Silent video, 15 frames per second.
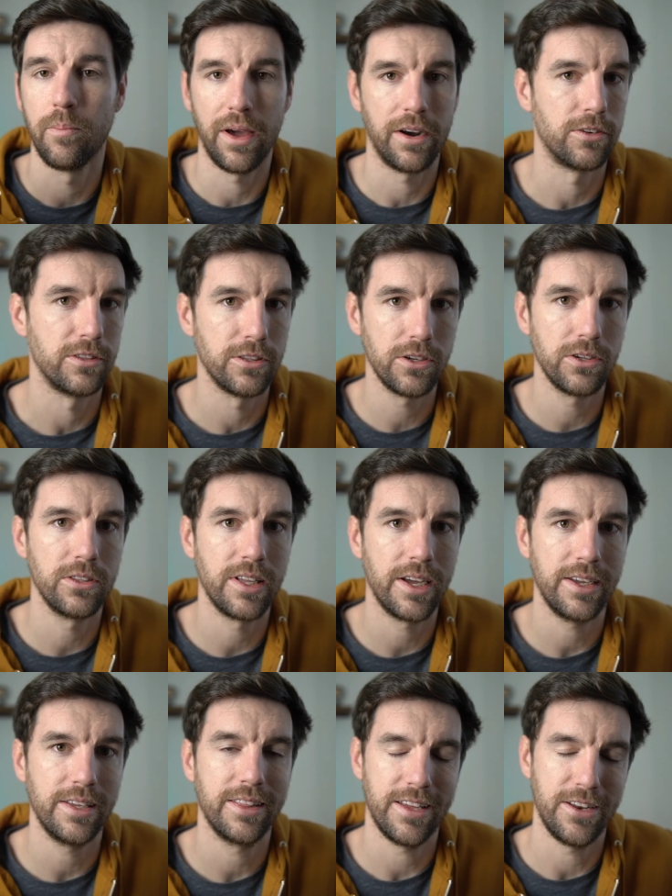better low
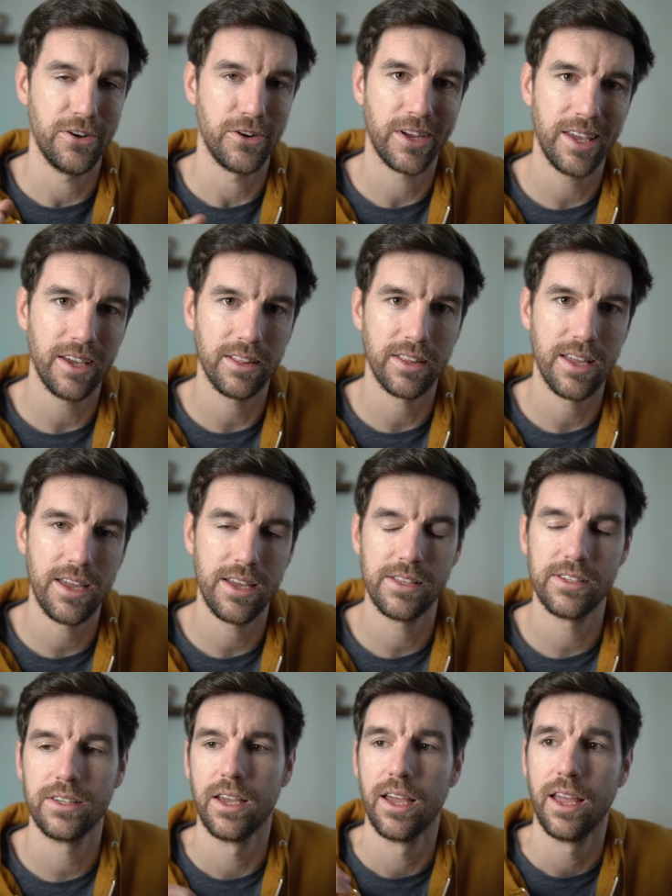light than your kit lens.